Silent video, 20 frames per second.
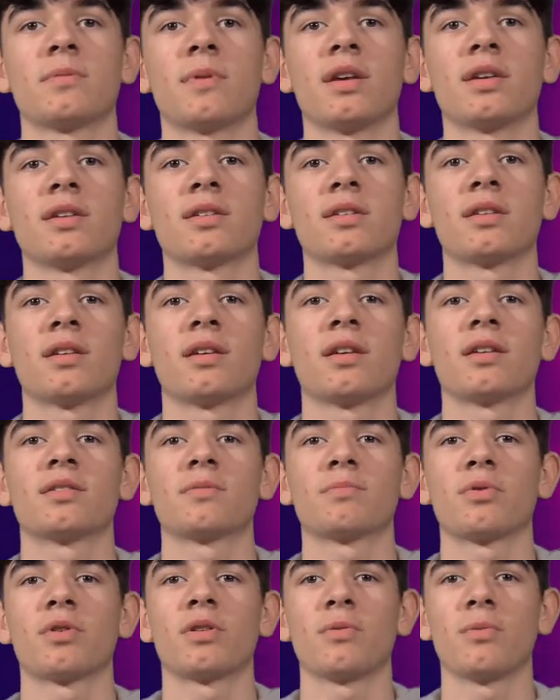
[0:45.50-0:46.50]
space,
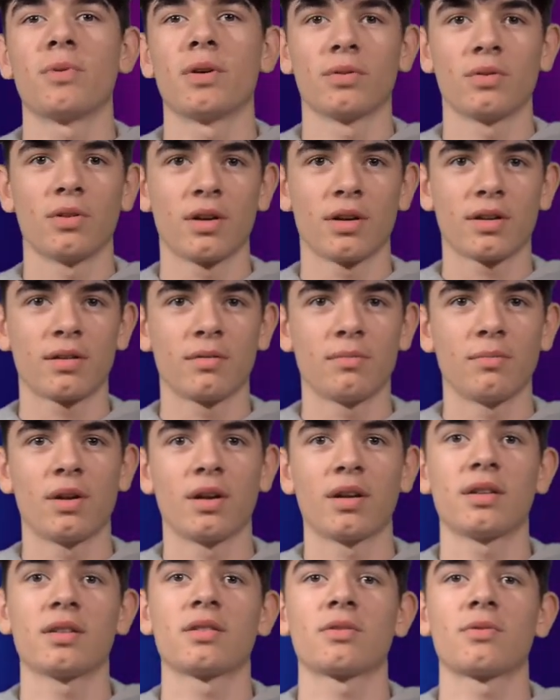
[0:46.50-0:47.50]
it's pretty weird looking,
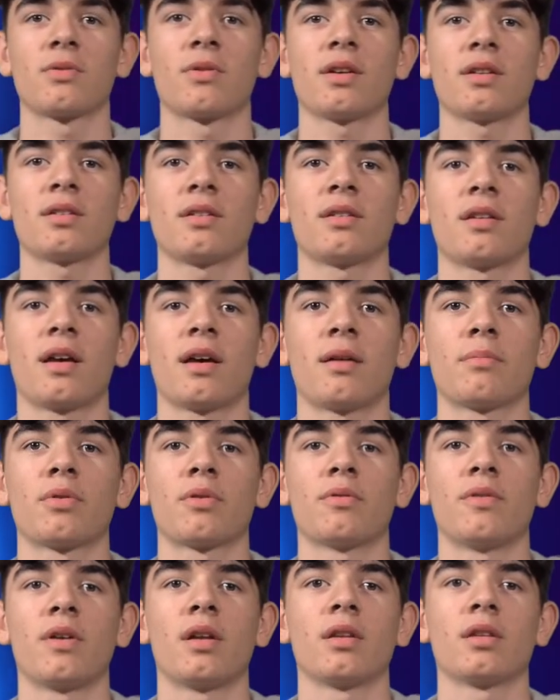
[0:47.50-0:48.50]
but it's great at
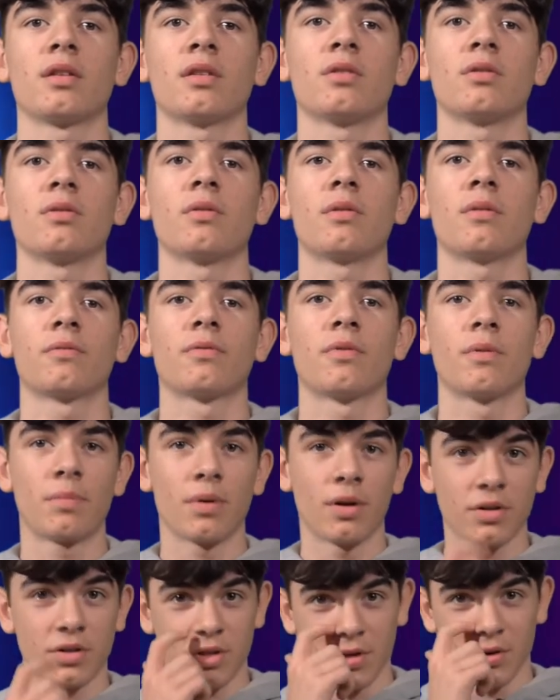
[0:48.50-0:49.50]
preventing you from
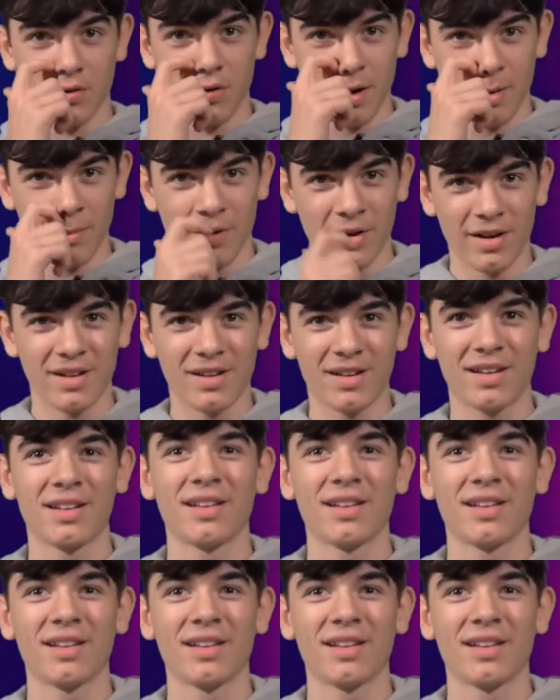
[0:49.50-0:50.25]
punching grandma.